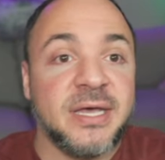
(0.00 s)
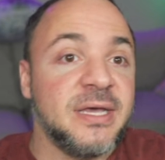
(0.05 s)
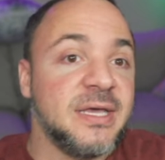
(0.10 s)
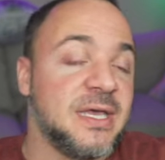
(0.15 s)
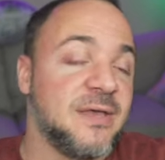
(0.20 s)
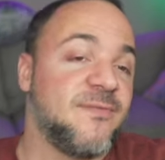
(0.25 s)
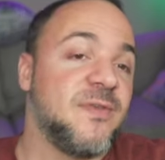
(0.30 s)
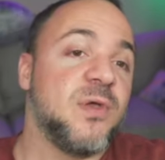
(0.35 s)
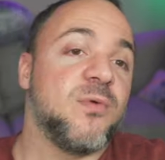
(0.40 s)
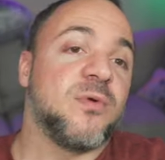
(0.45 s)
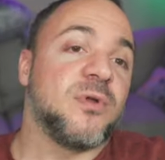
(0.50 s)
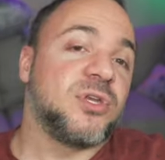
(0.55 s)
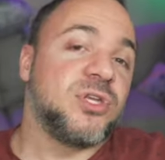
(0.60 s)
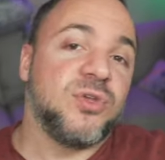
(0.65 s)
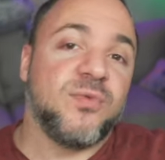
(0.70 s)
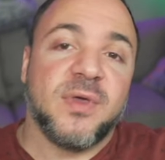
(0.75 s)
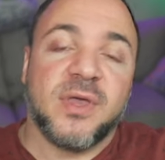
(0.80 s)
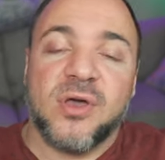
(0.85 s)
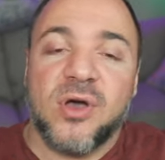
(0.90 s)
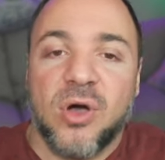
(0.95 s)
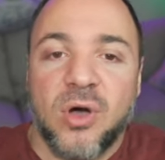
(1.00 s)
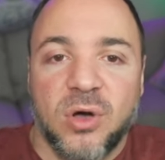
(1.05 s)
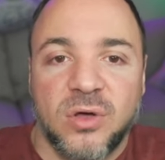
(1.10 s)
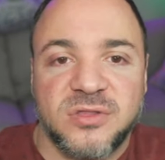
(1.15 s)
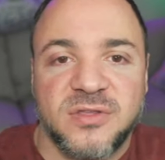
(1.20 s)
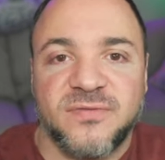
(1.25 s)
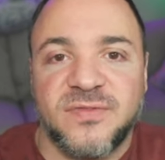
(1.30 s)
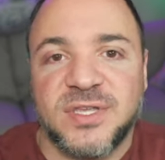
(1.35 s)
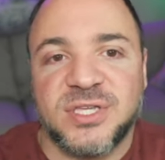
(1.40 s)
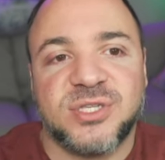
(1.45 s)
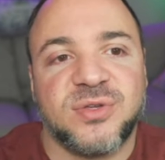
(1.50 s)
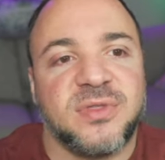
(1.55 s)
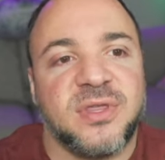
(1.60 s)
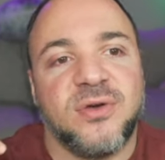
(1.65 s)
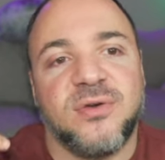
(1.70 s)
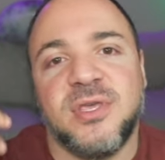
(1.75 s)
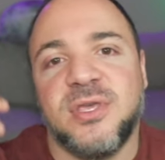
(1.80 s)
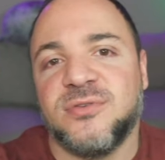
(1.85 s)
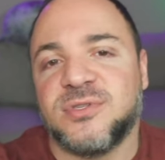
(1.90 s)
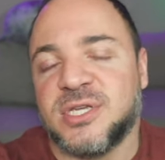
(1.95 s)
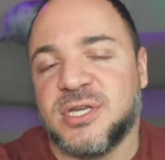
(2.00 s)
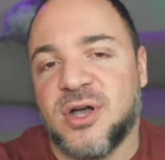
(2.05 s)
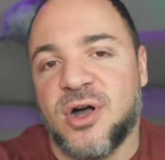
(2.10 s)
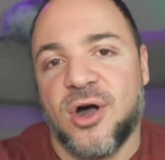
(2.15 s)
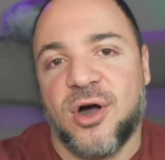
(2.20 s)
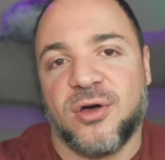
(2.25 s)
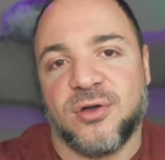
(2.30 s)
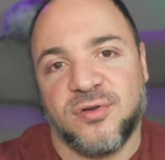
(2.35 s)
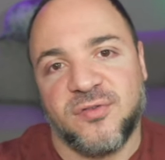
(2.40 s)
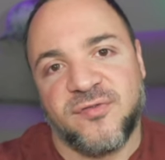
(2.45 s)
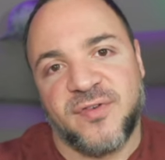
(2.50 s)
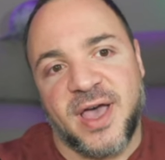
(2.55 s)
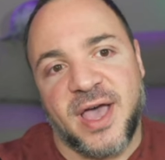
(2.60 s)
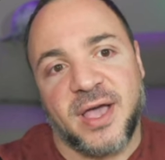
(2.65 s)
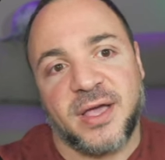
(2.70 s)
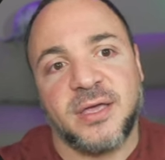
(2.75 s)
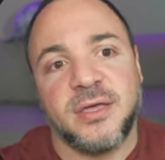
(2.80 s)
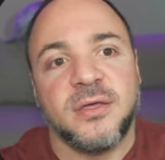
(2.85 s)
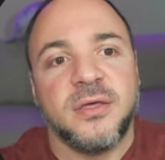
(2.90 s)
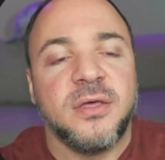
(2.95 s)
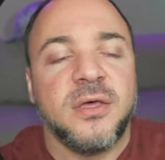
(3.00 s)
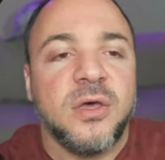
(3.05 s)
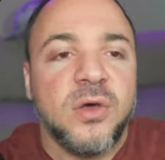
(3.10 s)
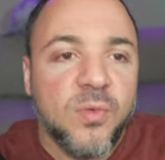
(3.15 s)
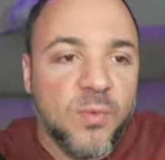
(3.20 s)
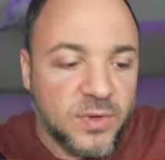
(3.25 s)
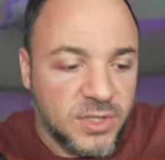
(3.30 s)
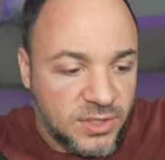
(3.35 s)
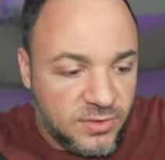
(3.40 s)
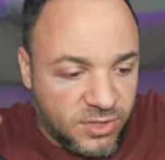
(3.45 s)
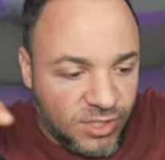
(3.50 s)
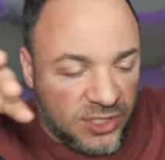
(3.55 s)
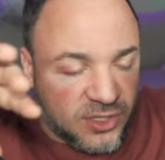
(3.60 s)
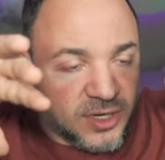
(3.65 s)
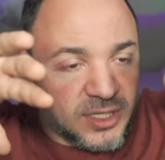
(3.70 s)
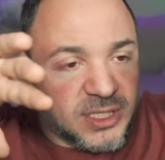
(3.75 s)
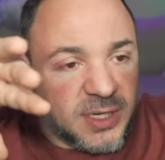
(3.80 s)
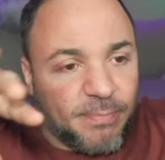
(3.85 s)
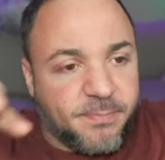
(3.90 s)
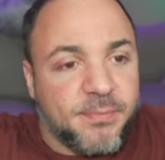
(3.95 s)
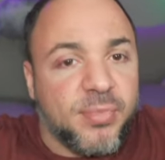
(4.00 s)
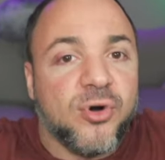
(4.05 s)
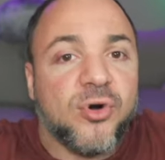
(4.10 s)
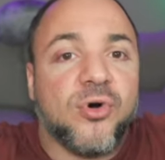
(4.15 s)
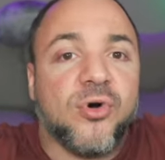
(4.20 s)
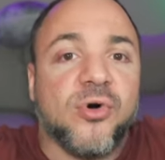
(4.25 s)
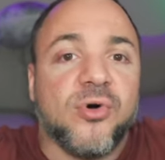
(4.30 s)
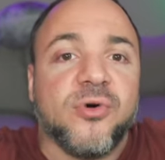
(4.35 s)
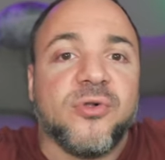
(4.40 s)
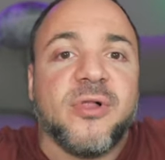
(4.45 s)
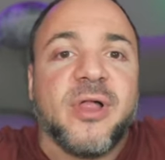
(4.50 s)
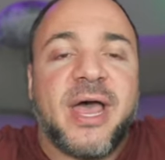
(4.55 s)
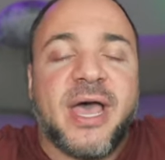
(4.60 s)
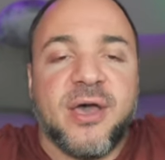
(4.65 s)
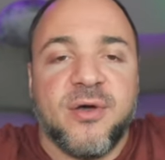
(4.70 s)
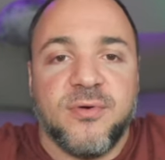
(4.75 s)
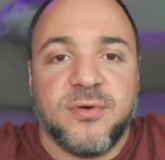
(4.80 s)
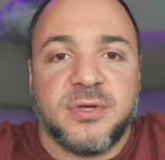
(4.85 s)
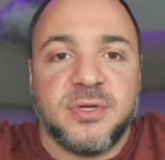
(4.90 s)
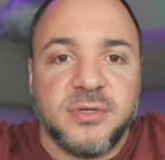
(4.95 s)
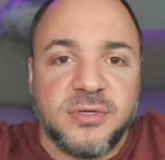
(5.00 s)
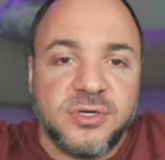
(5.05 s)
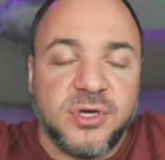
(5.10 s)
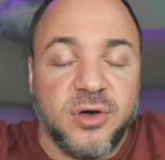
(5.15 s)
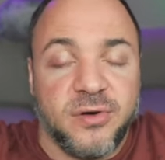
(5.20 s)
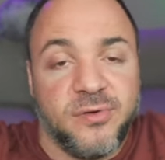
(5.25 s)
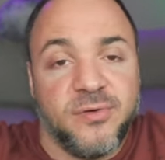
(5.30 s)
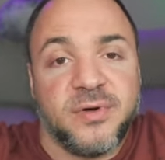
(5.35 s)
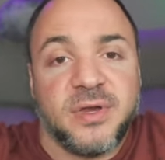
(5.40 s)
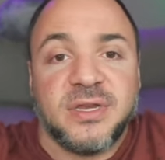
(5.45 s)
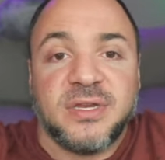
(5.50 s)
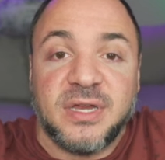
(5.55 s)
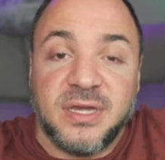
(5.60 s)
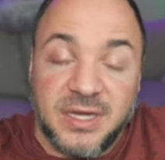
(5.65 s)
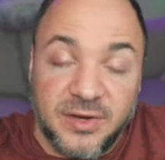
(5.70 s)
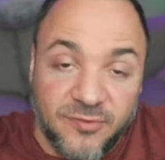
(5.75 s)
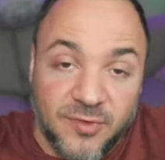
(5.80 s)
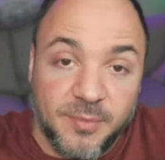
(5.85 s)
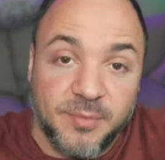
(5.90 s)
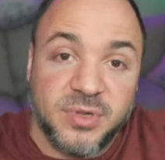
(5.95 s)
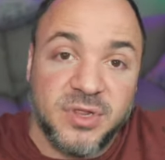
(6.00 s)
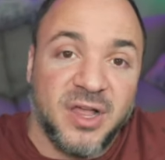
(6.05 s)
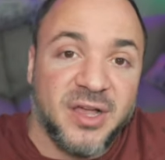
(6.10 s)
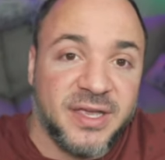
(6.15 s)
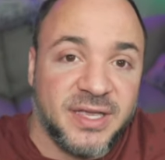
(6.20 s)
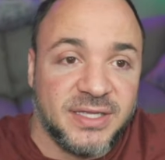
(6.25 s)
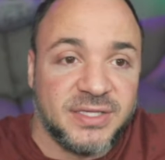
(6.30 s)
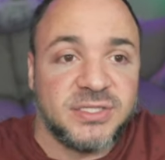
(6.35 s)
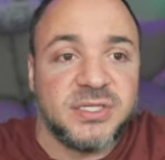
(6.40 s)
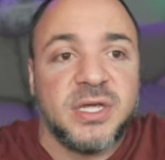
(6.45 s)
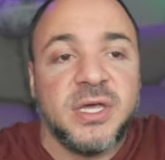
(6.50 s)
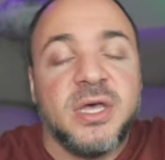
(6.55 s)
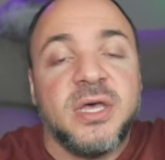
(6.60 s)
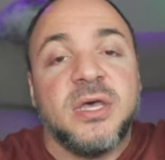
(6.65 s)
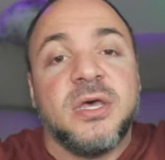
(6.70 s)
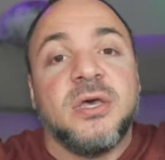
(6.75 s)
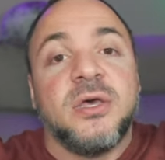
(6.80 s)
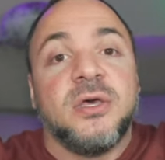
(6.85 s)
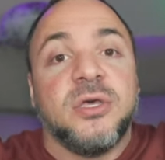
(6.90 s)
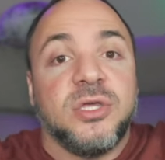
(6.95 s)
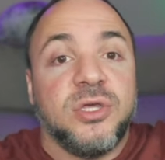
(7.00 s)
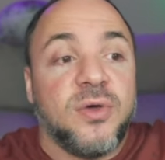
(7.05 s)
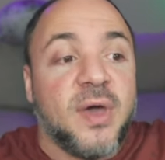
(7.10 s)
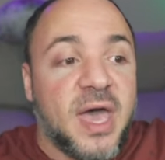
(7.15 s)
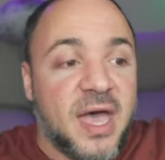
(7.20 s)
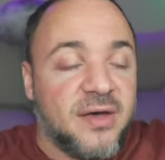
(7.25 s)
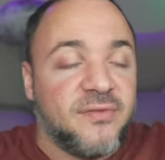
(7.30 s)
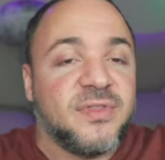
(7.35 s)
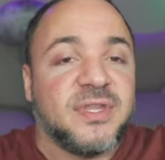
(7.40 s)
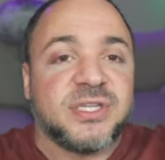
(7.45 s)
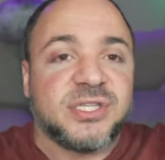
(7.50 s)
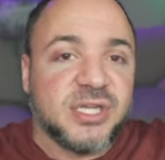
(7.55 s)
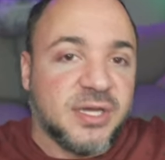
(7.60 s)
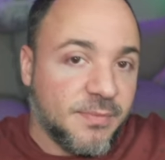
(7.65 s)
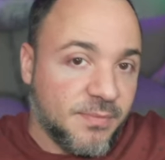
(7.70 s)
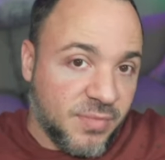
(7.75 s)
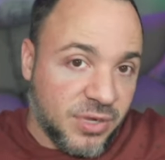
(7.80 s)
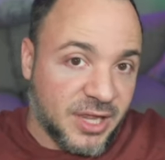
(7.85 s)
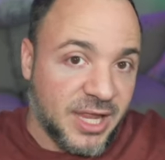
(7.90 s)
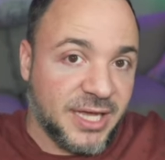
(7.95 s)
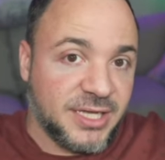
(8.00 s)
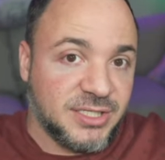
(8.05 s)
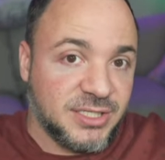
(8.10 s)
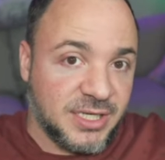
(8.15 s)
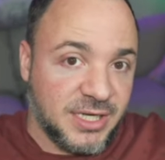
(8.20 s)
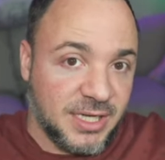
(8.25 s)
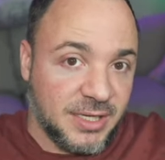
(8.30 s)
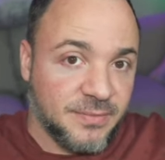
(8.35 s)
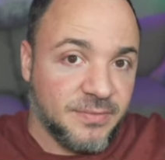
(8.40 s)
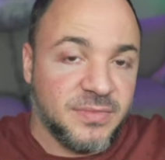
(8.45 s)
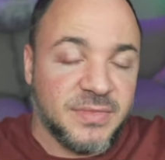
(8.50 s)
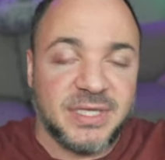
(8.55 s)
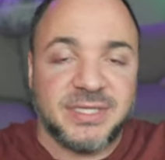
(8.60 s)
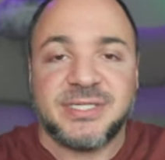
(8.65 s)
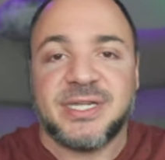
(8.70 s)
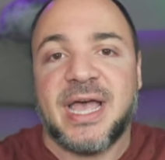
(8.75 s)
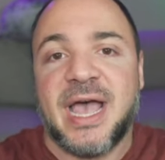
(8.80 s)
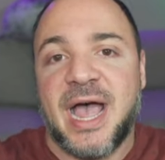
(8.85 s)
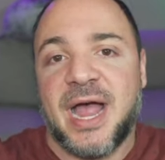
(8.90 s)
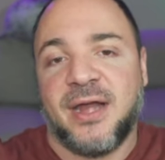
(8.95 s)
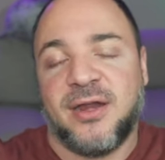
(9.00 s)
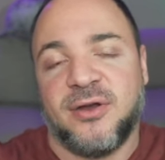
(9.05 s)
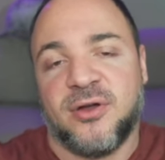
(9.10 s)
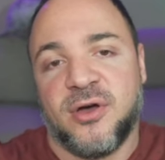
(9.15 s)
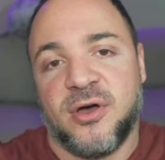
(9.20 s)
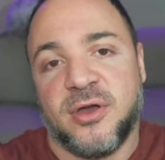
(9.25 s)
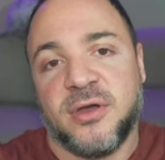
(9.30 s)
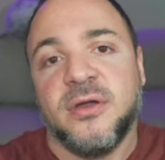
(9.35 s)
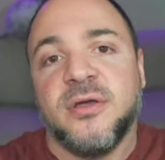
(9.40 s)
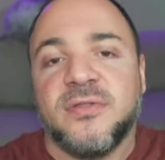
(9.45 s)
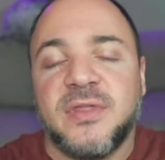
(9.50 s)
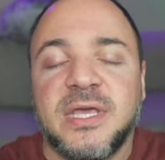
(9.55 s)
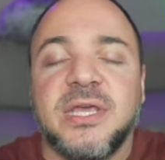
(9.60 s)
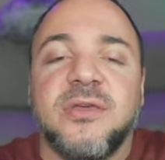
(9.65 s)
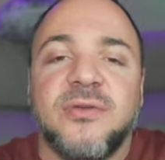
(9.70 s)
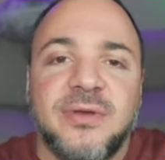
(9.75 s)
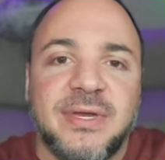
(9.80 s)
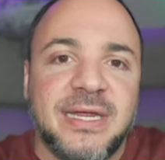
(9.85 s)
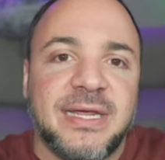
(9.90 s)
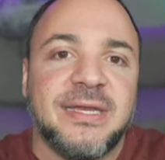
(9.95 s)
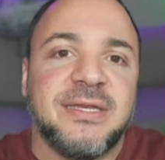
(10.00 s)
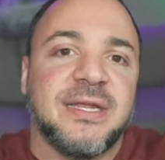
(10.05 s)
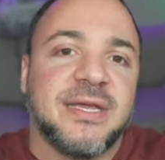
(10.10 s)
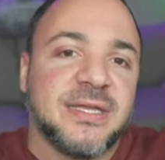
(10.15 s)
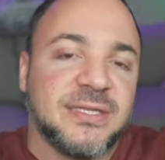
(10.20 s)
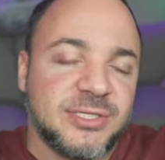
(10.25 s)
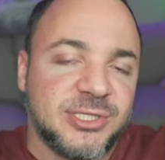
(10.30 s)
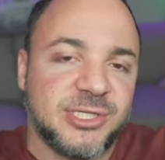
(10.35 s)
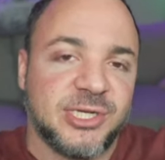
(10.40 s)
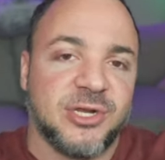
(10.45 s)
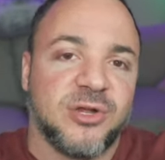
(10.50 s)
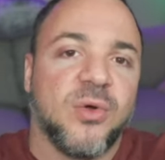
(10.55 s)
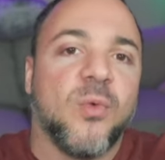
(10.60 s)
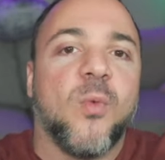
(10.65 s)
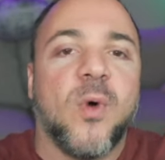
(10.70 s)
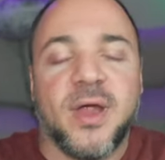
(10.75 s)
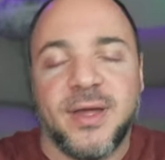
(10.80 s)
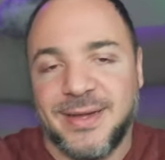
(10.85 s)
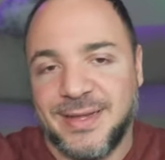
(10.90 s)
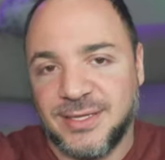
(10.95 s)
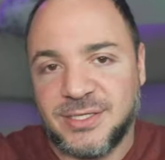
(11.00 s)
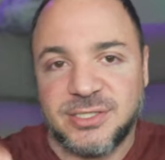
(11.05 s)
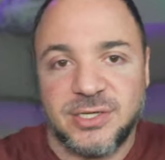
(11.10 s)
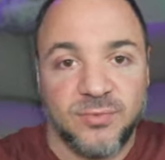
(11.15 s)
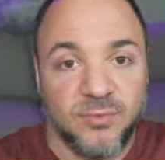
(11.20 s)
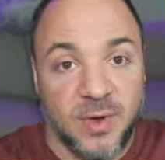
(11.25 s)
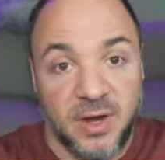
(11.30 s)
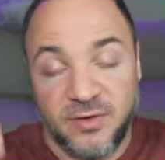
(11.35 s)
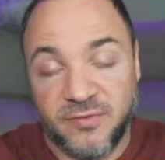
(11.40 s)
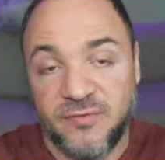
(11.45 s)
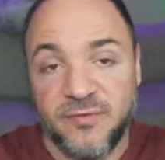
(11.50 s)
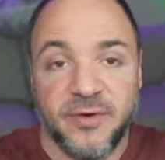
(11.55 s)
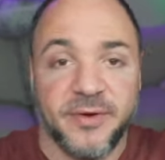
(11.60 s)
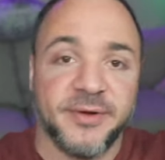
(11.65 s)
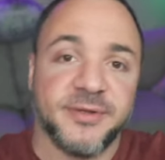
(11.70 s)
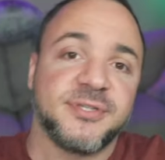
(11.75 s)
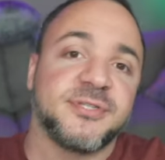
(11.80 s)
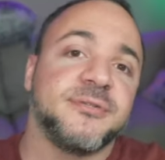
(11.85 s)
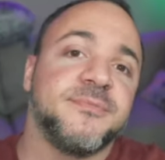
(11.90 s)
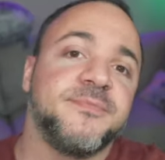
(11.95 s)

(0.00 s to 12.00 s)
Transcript: If you were doing all of this without using AutoFAC, when you start to pull out code into different plugins, you have this complexity that's added on that you need to consider what needs to run first.